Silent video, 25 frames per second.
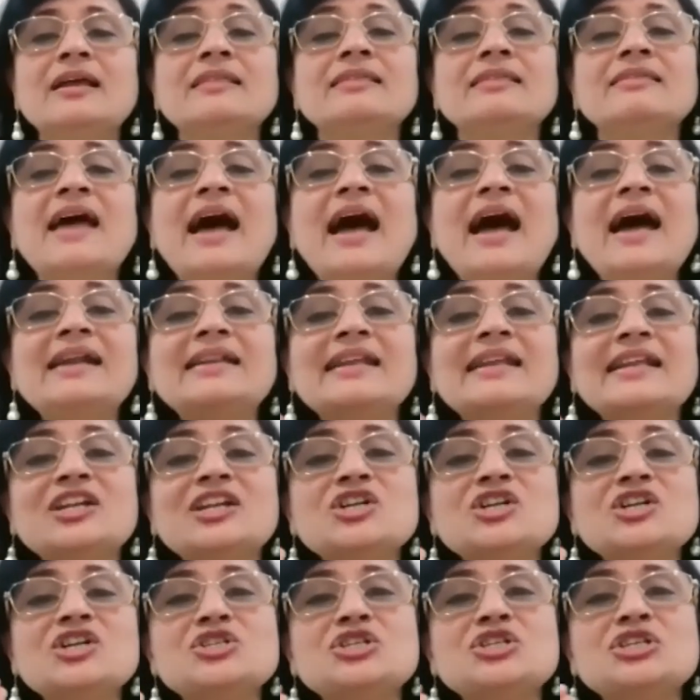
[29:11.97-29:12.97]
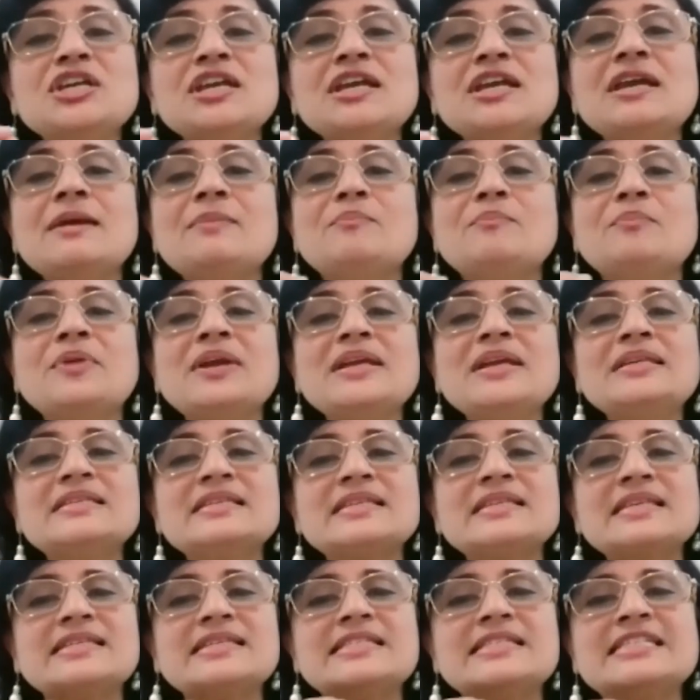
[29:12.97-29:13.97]
That energy
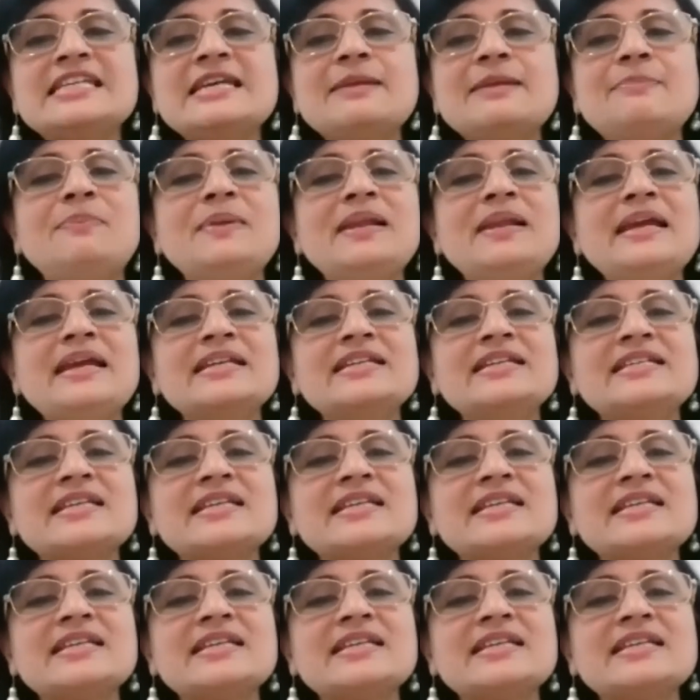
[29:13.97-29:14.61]
brings us deeply in